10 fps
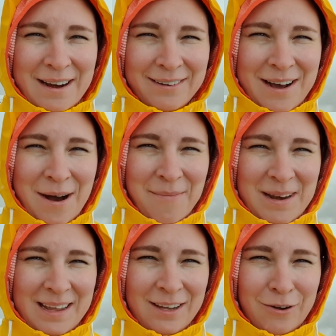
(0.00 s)
I don't know how
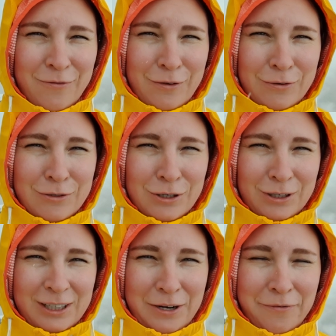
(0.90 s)
many good views or
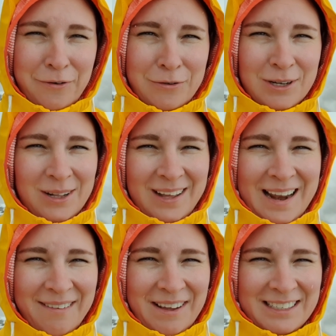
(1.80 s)
clear views I'll
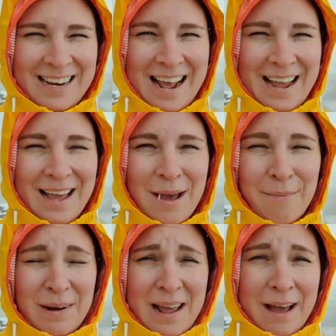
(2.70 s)
get of it today,
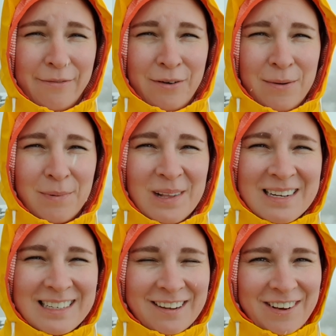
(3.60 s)
but I have
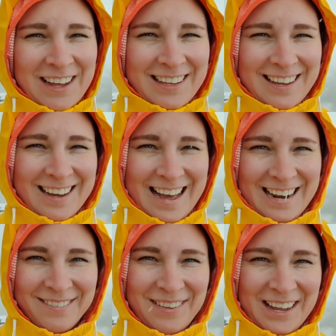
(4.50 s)
plenty of hiking
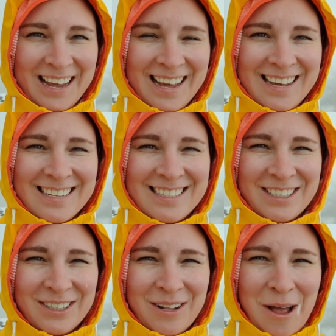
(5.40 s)
ahead of me
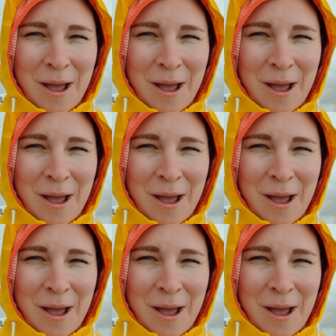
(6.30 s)
still.